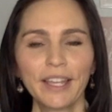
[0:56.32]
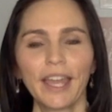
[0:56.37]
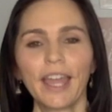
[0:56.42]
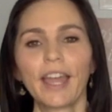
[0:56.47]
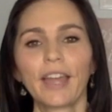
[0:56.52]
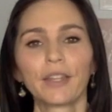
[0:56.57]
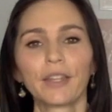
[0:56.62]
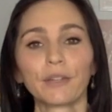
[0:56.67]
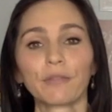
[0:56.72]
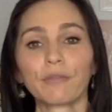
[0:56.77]

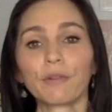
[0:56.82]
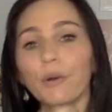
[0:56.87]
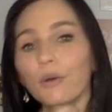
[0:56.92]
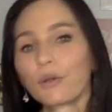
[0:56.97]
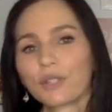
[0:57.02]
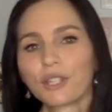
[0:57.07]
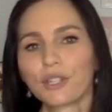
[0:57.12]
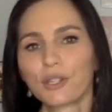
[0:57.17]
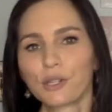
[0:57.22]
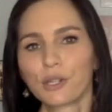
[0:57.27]
and the
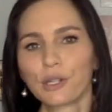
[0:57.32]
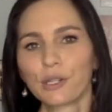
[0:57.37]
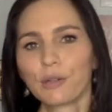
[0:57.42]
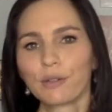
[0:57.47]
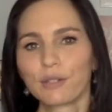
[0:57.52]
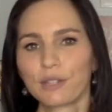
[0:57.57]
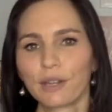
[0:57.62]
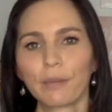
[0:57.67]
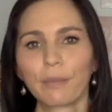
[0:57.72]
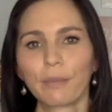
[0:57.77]
rules that you
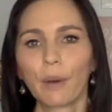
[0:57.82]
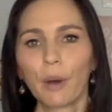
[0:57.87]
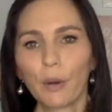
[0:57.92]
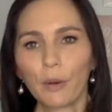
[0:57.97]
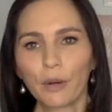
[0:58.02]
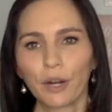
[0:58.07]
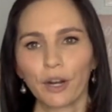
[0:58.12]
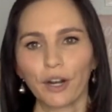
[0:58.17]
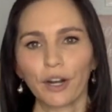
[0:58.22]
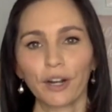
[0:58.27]
use in
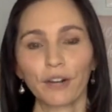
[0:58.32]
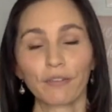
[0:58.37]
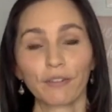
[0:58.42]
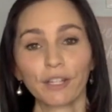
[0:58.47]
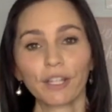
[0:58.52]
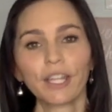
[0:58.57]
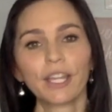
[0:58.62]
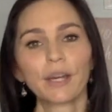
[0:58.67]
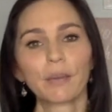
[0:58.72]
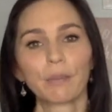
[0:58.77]
poker
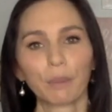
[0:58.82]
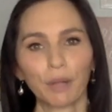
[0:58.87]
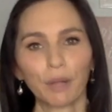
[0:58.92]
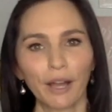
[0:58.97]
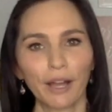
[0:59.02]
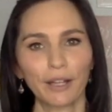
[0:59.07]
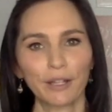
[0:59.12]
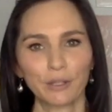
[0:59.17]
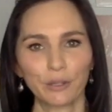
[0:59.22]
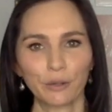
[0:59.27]
really
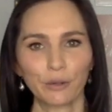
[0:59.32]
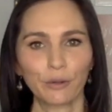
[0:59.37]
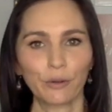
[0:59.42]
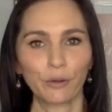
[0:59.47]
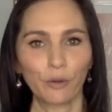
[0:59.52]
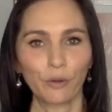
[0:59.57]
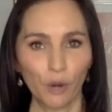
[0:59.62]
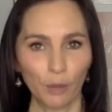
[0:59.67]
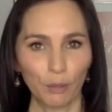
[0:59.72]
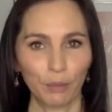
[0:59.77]
apply to
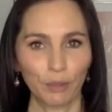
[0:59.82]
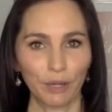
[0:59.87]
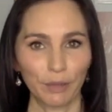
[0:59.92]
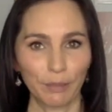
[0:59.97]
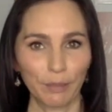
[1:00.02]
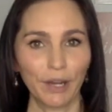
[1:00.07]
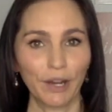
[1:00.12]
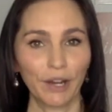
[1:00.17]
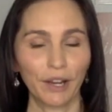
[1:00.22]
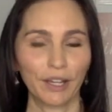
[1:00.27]
corporate
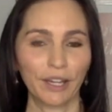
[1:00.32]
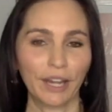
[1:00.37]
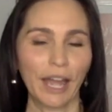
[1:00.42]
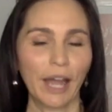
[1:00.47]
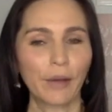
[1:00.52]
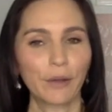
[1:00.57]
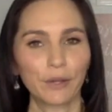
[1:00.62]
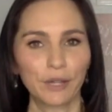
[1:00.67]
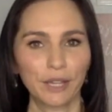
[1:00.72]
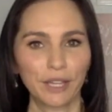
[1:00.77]
America and
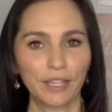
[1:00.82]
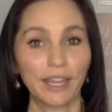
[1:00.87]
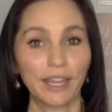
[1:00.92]
how you can